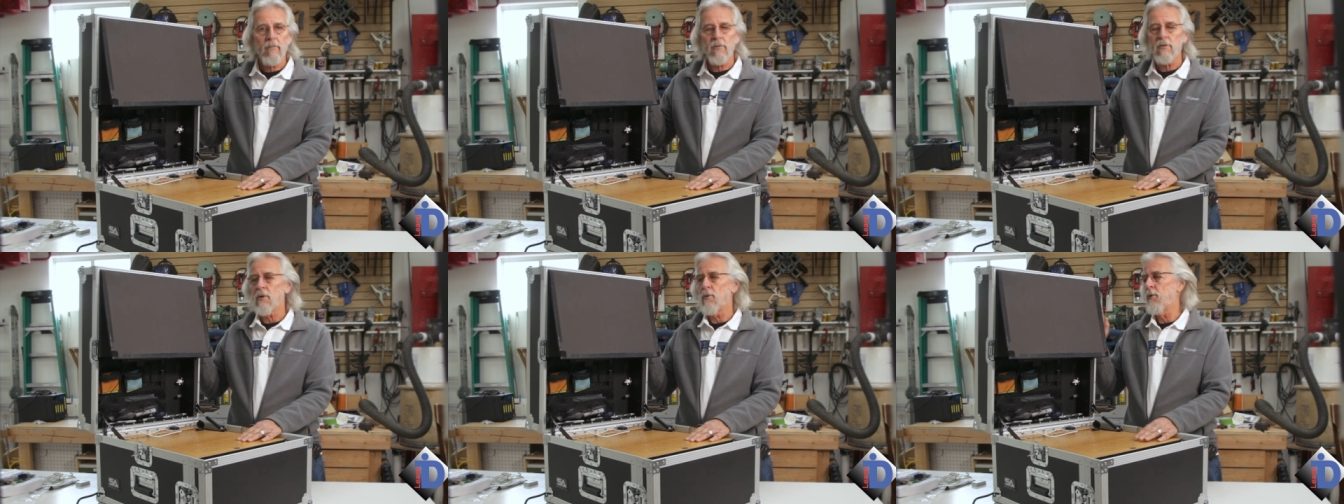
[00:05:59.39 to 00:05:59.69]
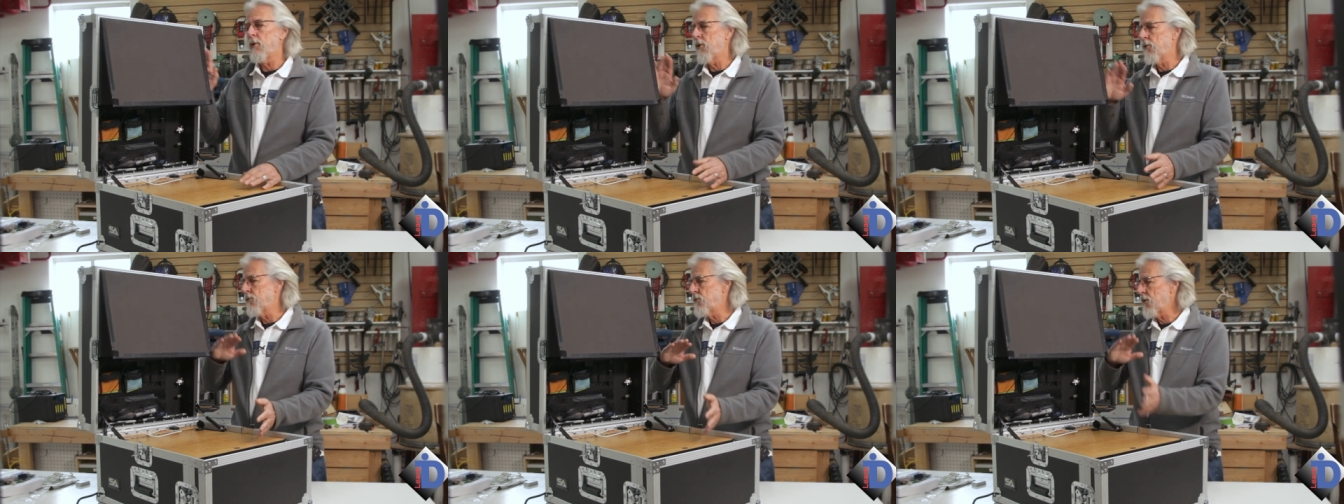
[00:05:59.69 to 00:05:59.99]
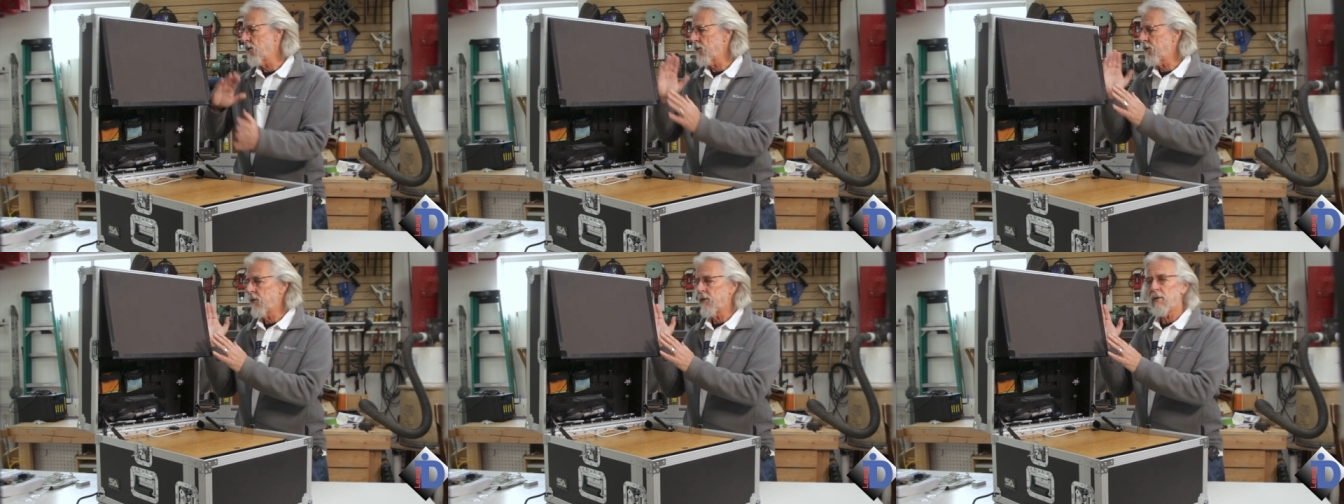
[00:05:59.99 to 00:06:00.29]
So when you
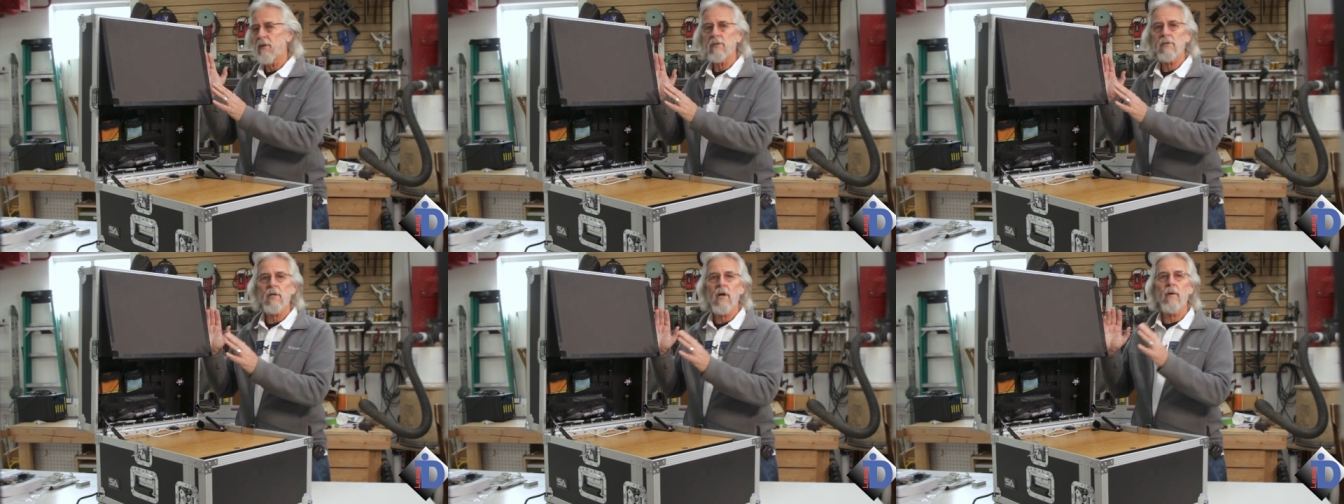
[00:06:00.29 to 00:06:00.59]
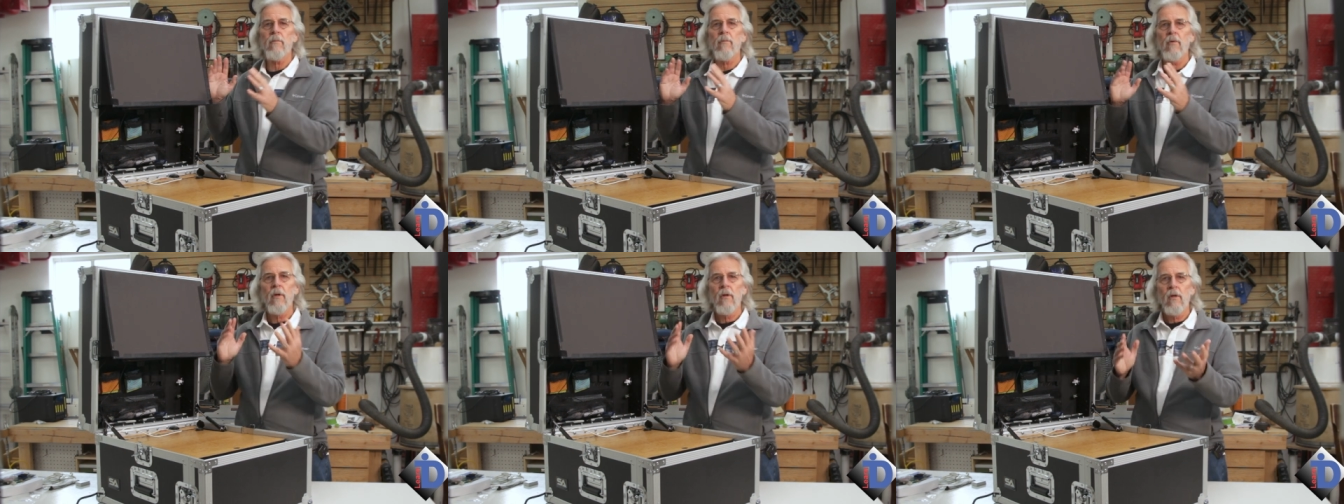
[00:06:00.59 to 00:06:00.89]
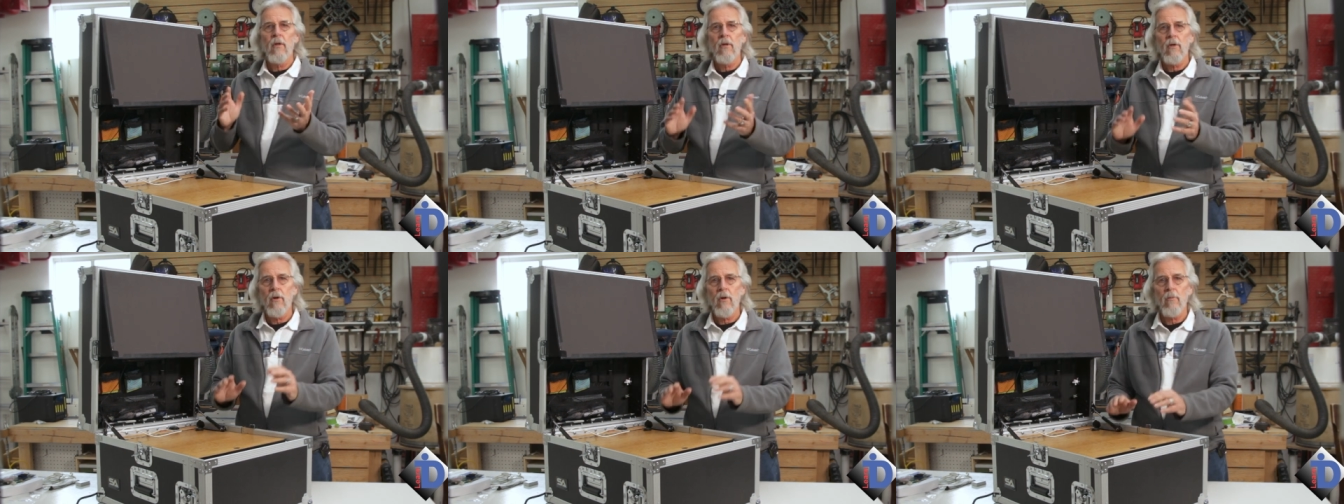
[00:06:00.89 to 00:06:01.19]
tilted this up,
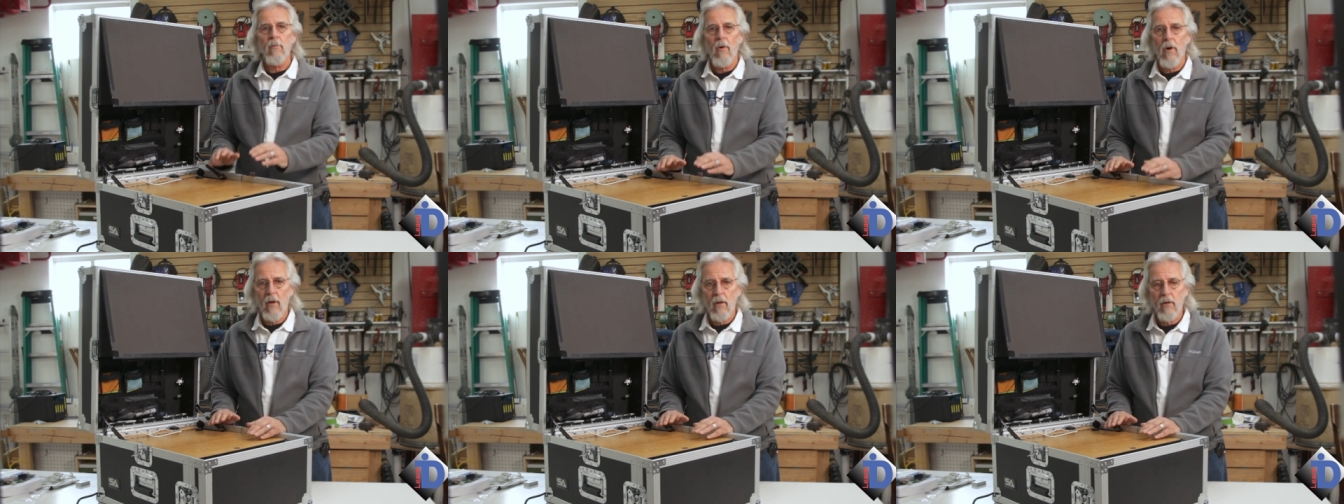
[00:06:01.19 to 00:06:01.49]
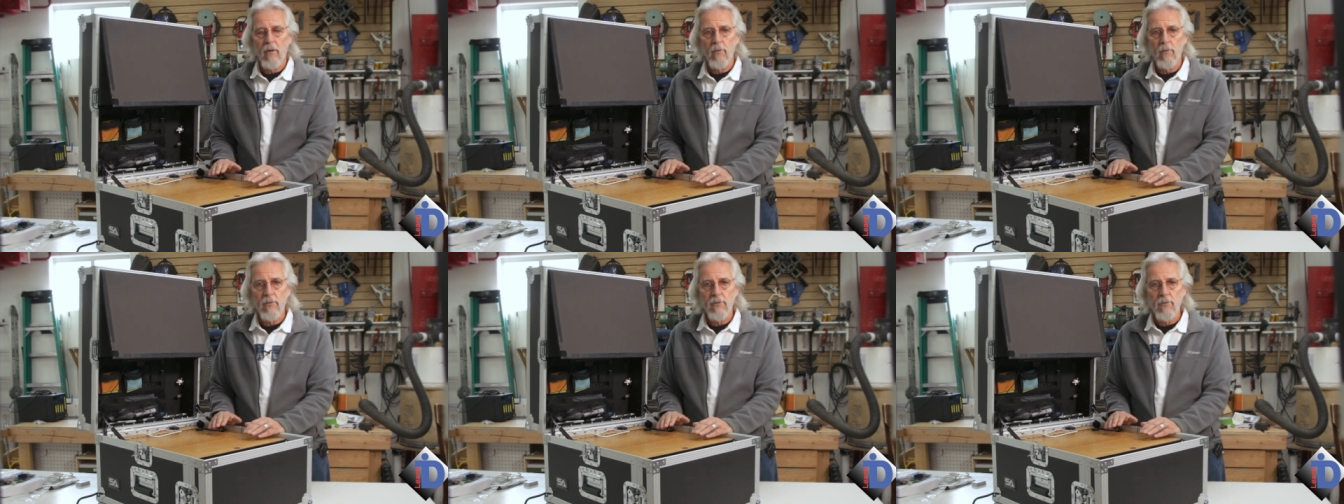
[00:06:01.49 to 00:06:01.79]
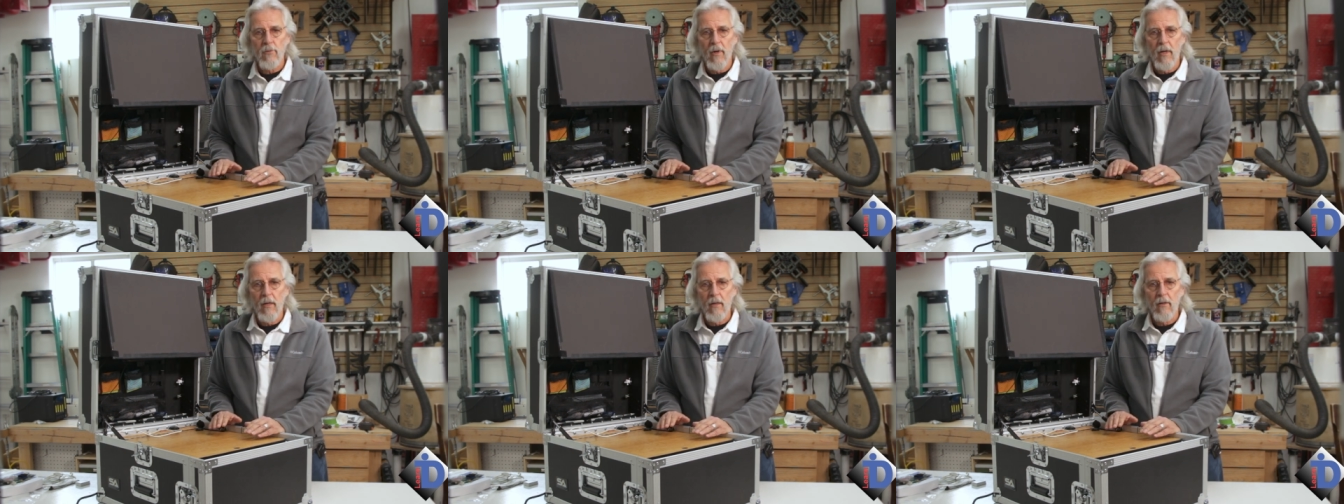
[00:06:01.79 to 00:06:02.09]
your monitor
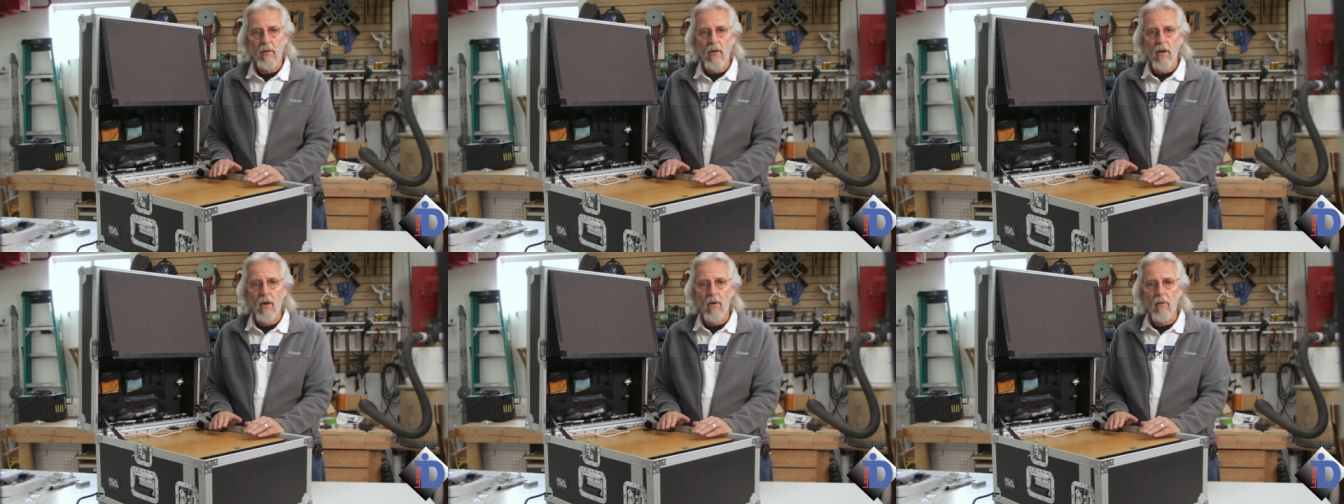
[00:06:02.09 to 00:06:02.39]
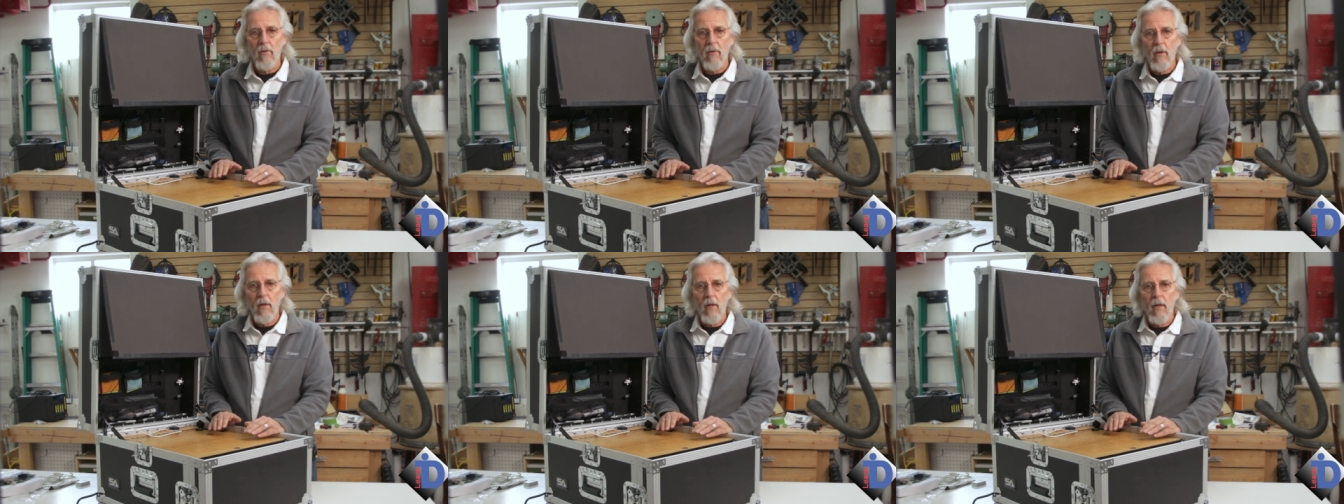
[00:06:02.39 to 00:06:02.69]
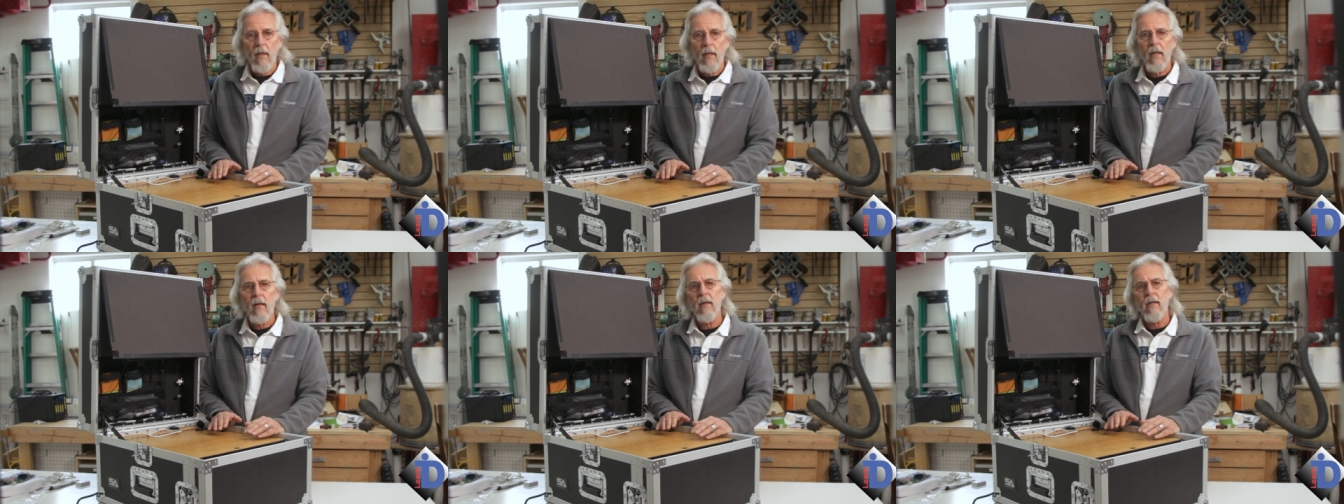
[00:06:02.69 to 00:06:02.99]
was ready to go.
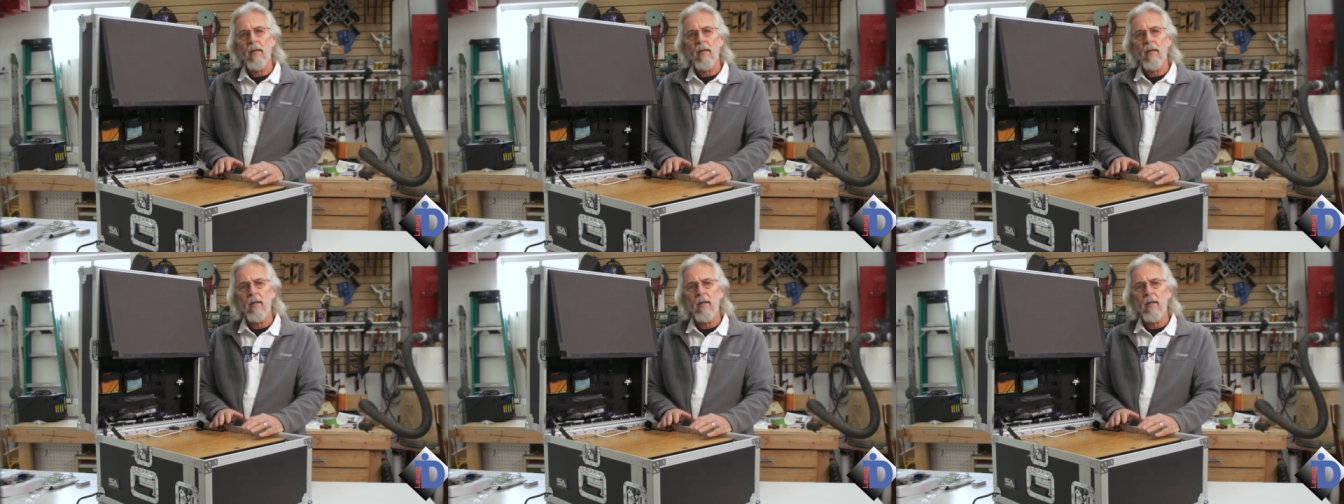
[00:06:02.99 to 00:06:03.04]
And